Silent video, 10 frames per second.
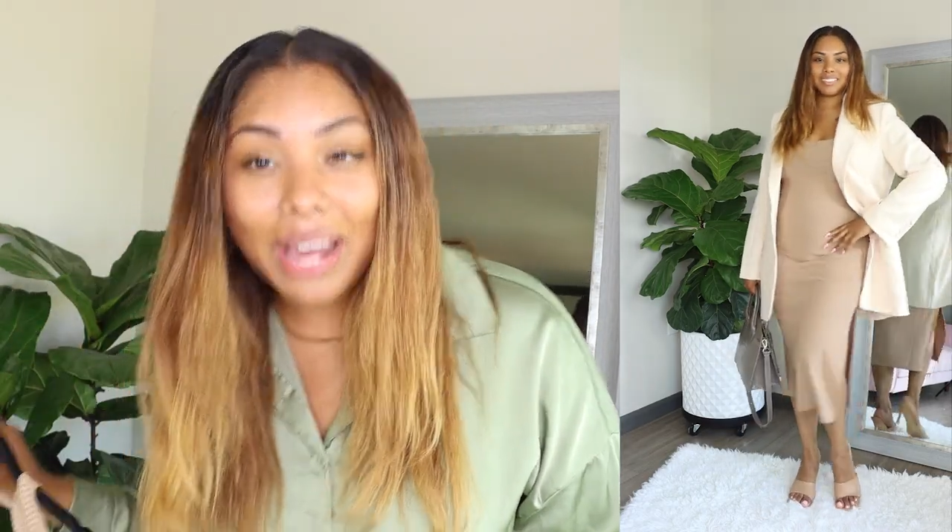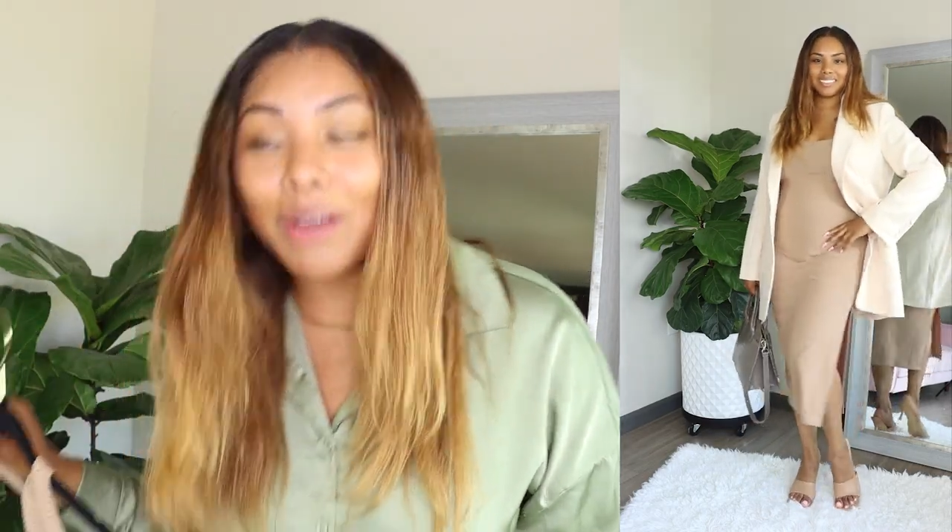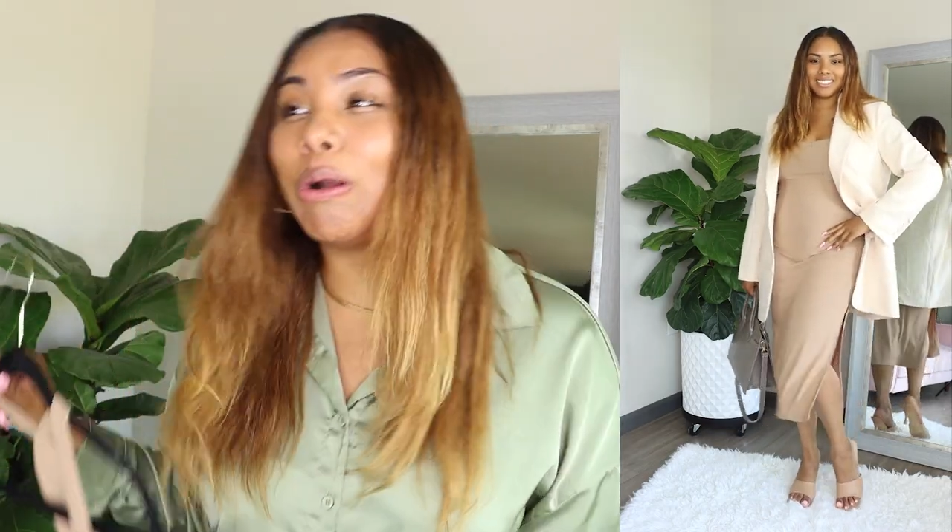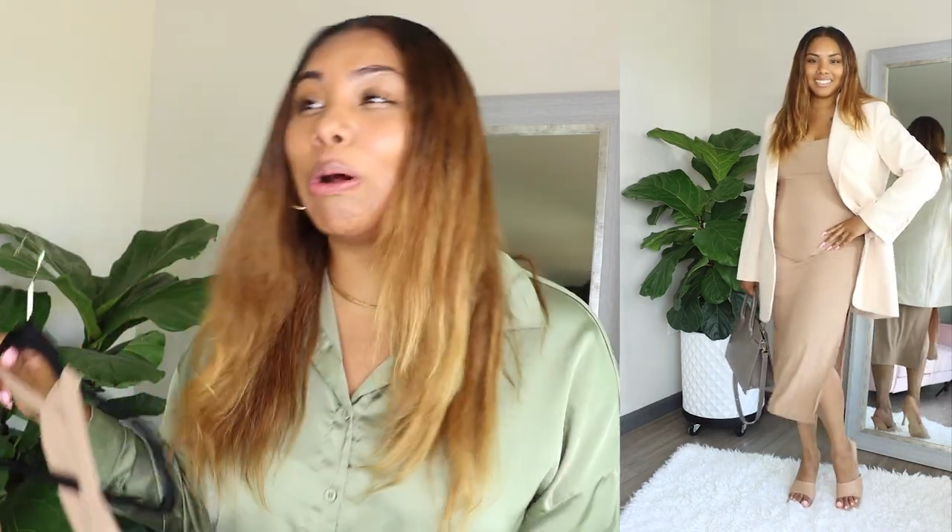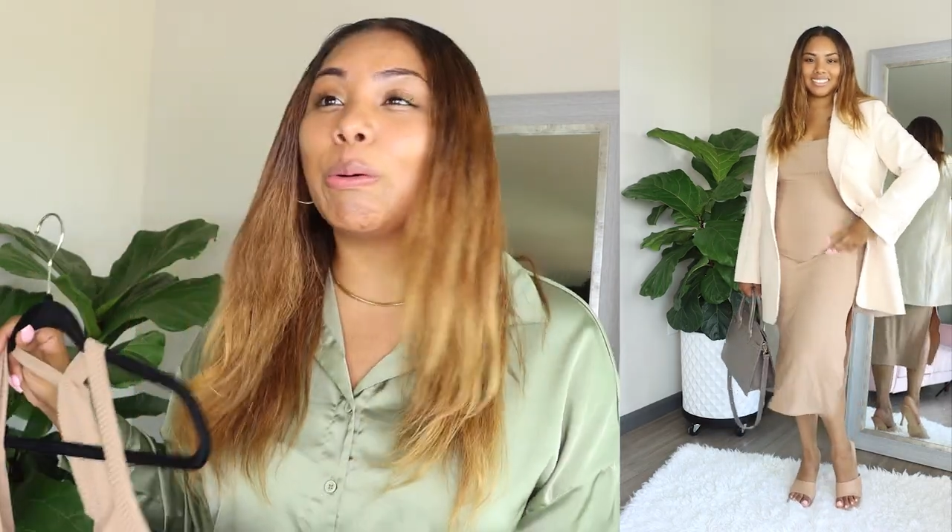I
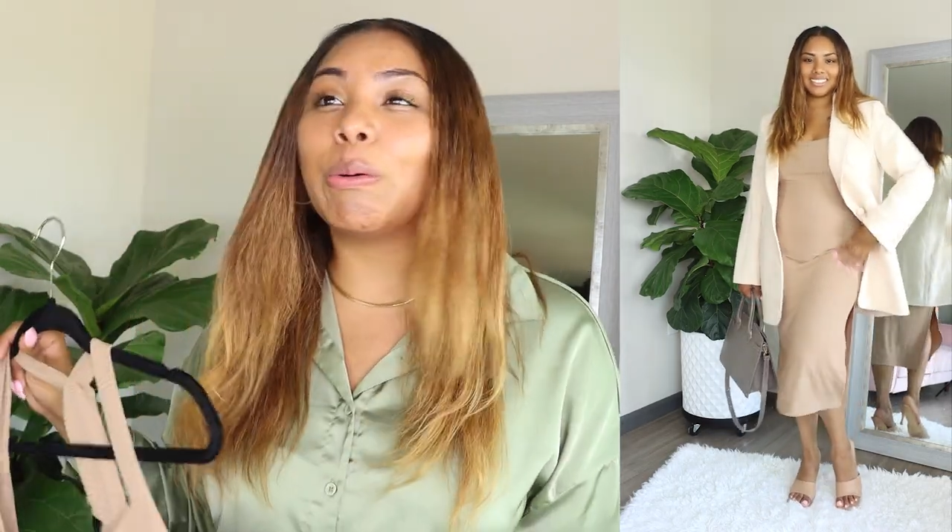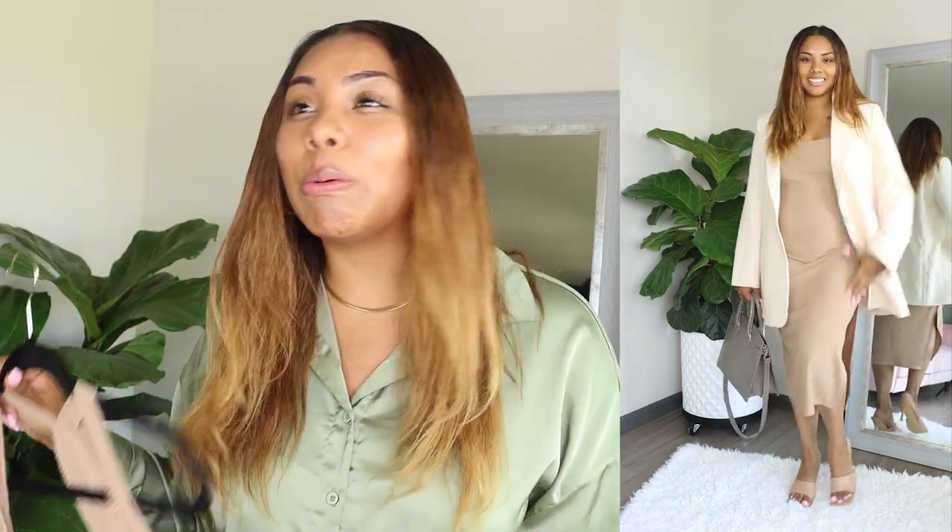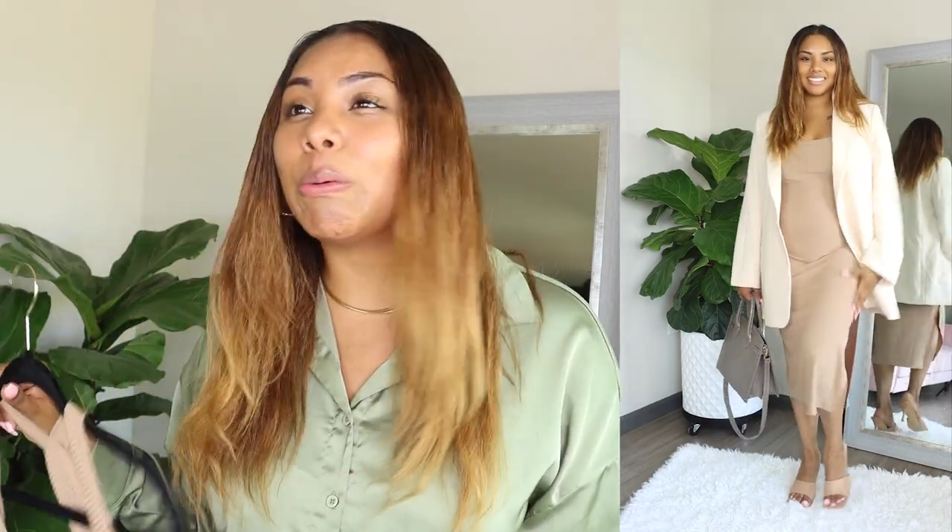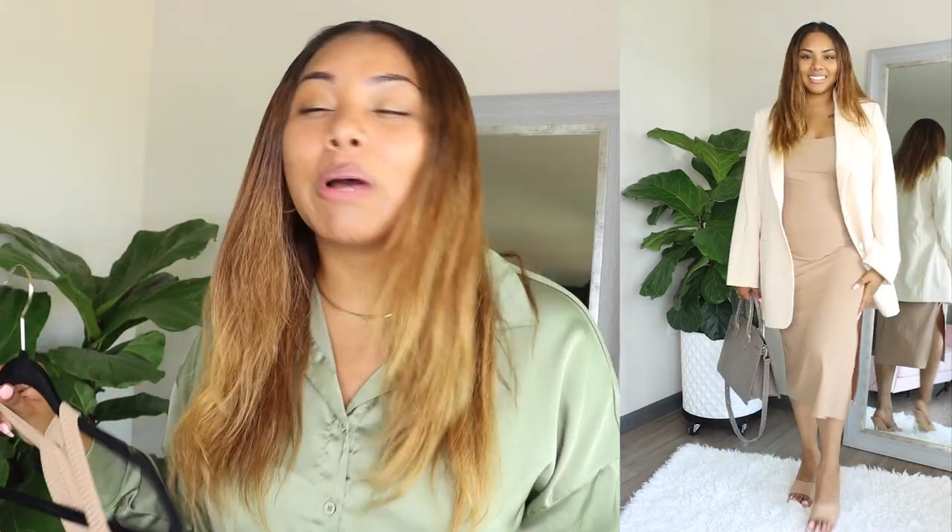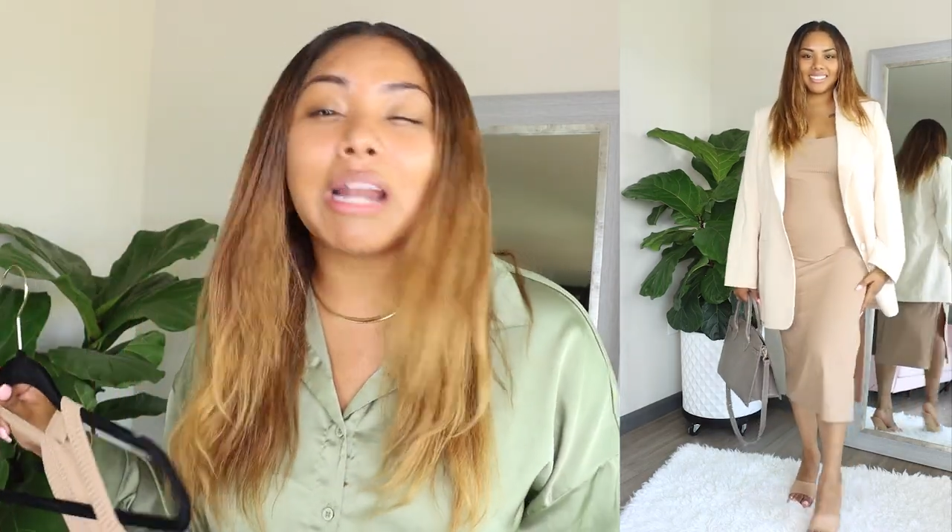don't
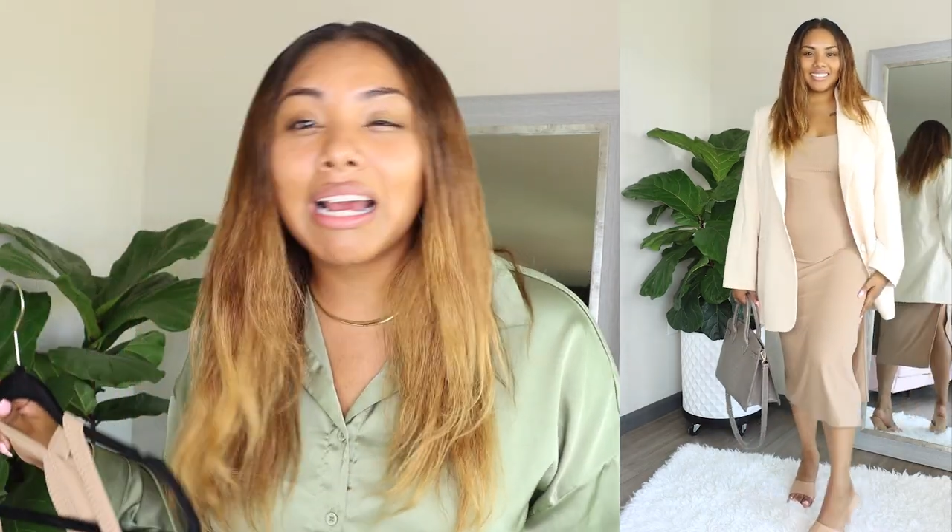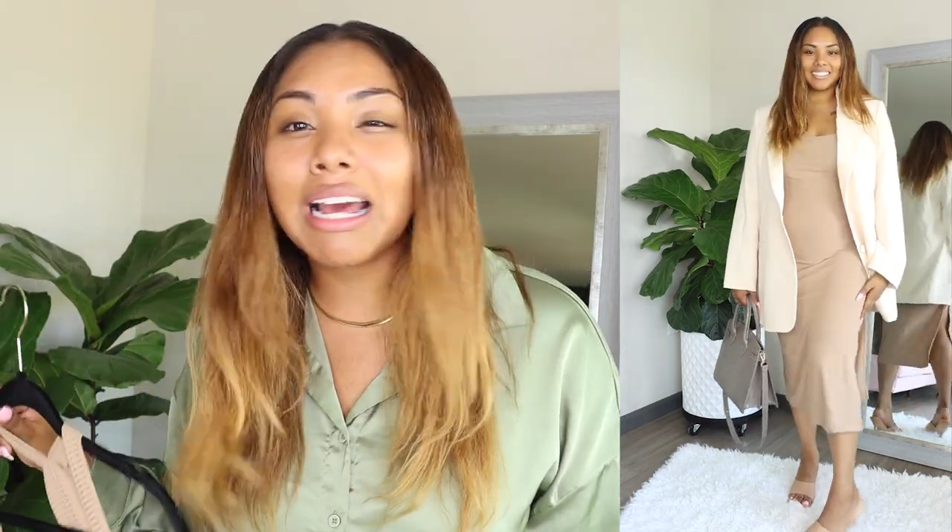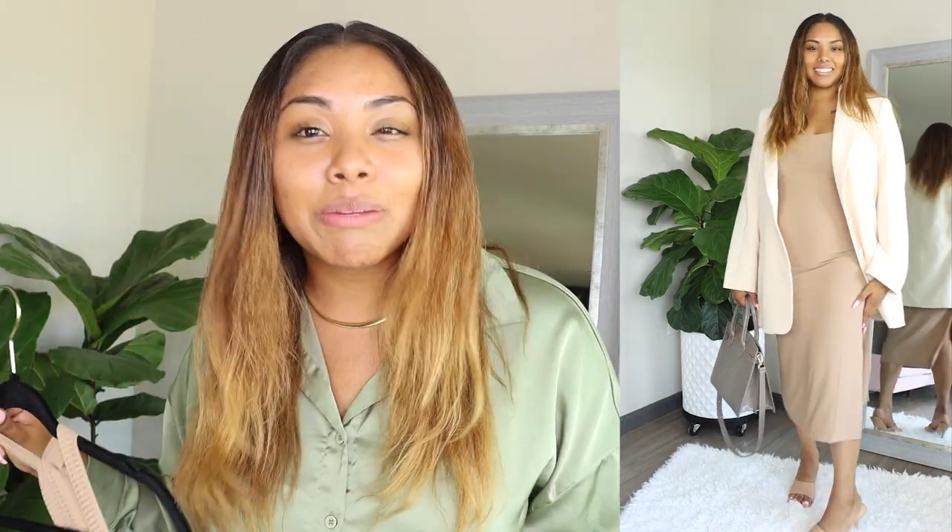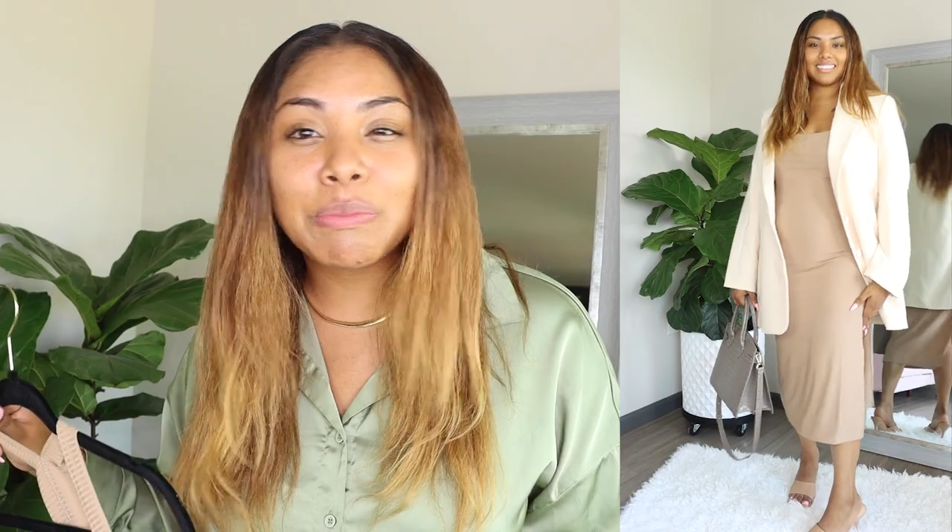know what I got